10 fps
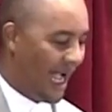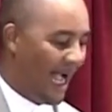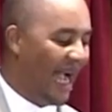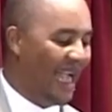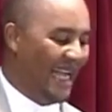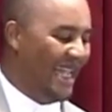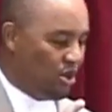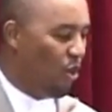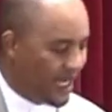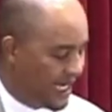I hate
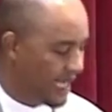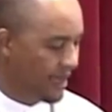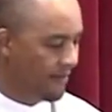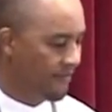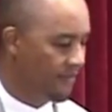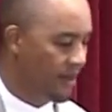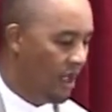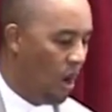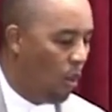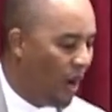waiting.
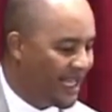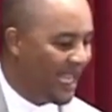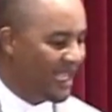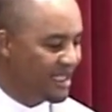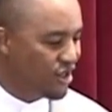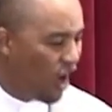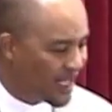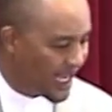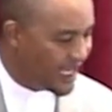Waiting is not a